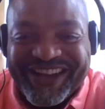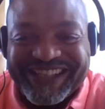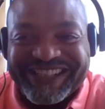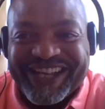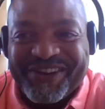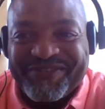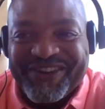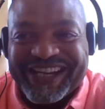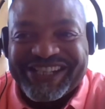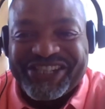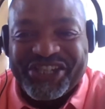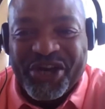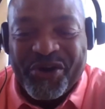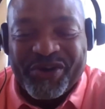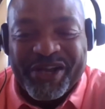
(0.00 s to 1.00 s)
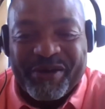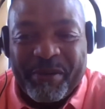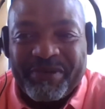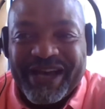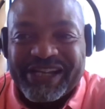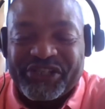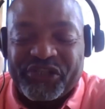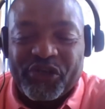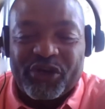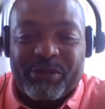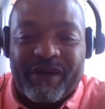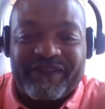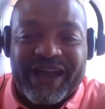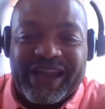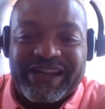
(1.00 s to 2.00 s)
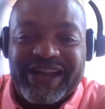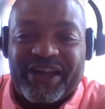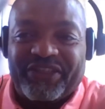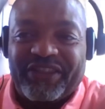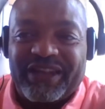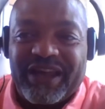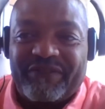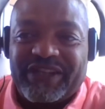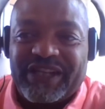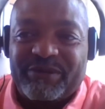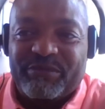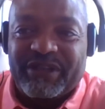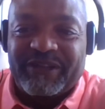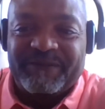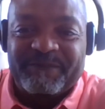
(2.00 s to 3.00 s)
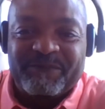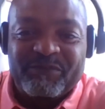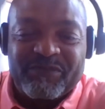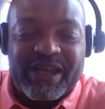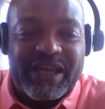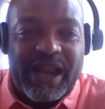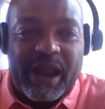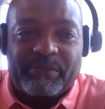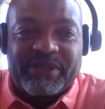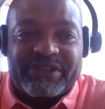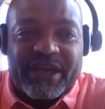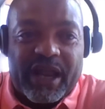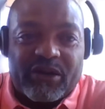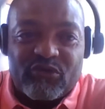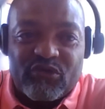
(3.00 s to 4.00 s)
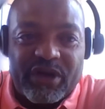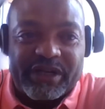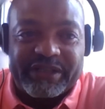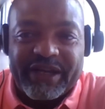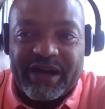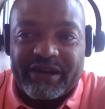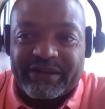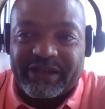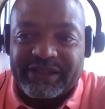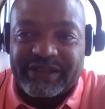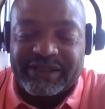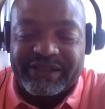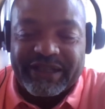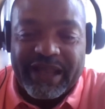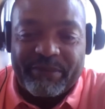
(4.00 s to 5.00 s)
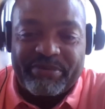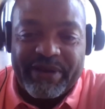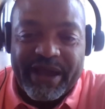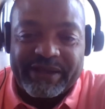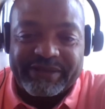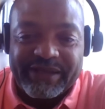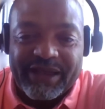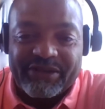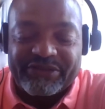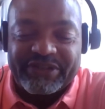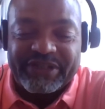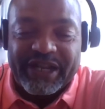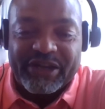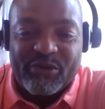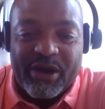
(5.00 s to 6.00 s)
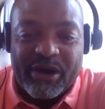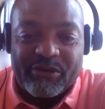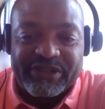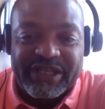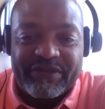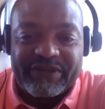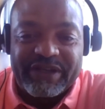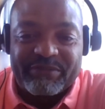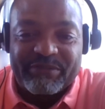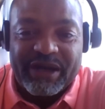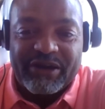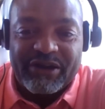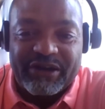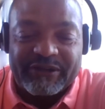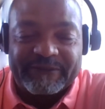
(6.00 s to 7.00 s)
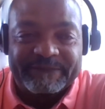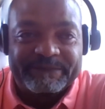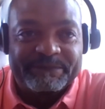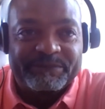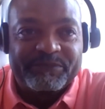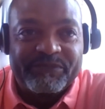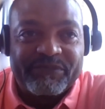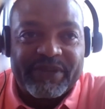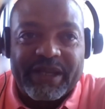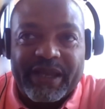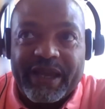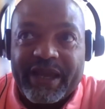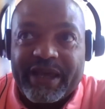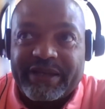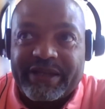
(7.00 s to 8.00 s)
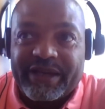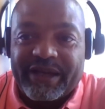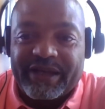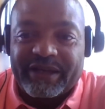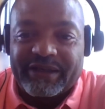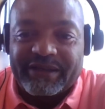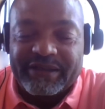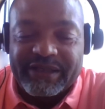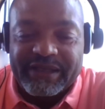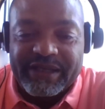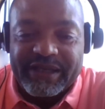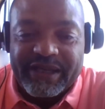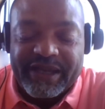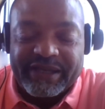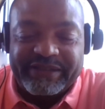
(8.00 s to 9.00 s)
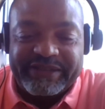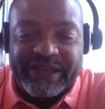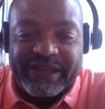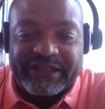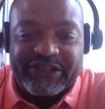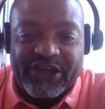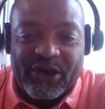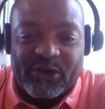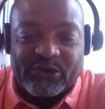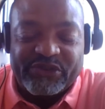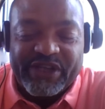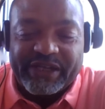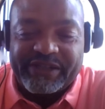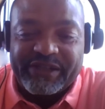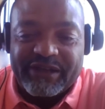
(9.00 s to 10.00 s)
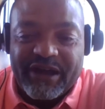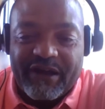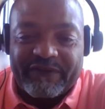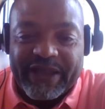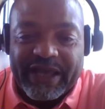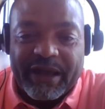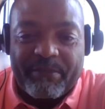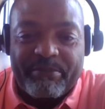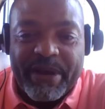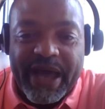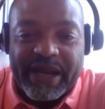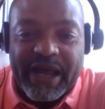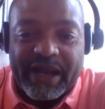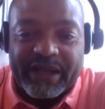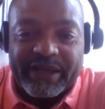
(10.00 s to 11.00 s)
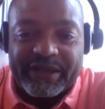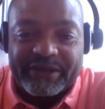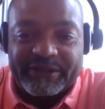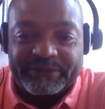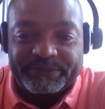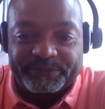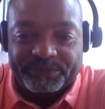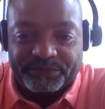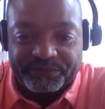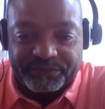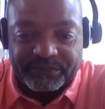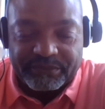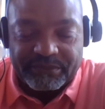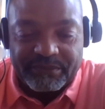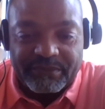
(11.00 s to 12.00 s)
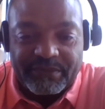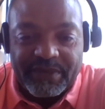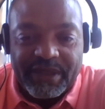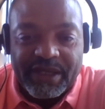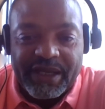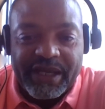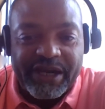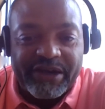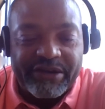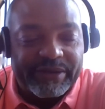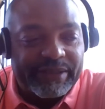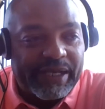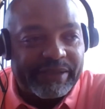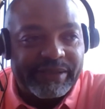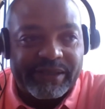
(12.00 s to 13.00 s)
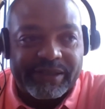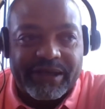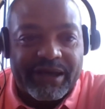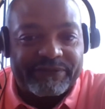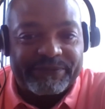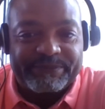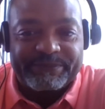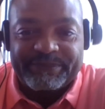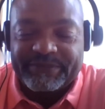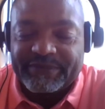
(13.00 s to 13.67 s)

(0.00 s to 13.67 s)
so I said, I'm gonna show them. I'm gonna show them I've got nothing left in me, and I'm just gonna run as hard as I could till I pass out, so they know I was giving it my all. And uh, he said, go. So I took off like a bat out of hell. Aaron, I took off